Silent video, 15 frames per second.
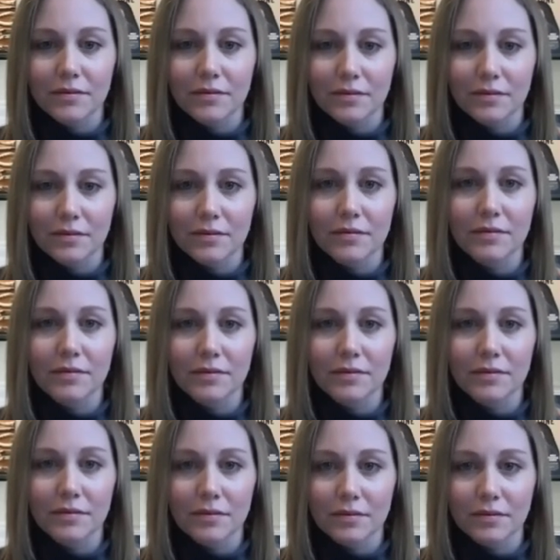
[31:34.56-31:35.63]

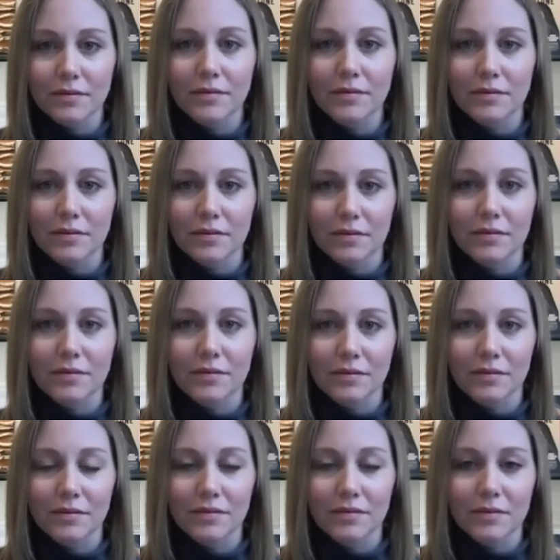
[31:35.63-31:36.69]

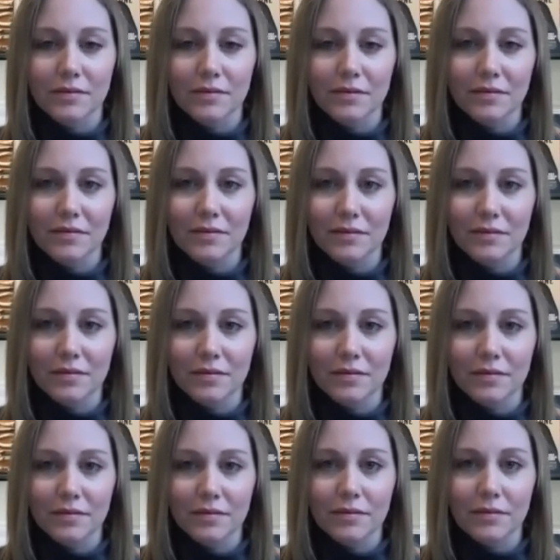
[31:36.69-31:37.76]

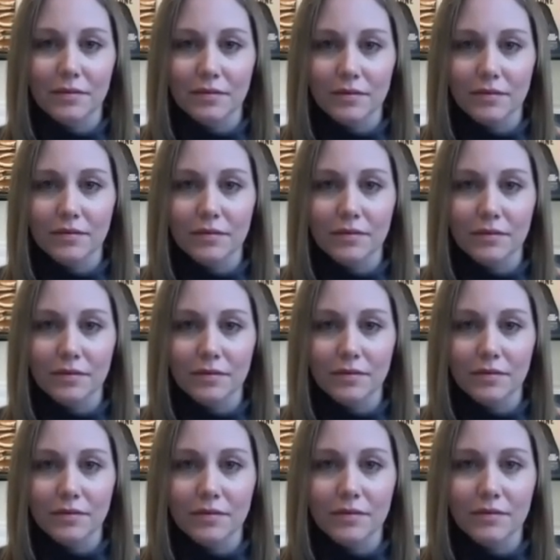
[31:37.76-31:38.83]

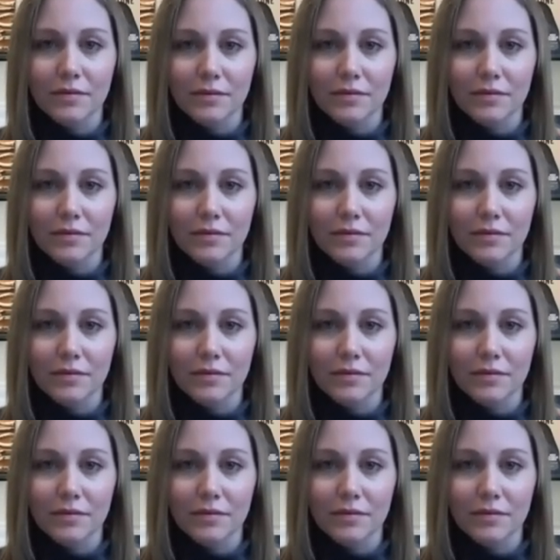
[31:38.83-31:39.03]
The person shown says nothing.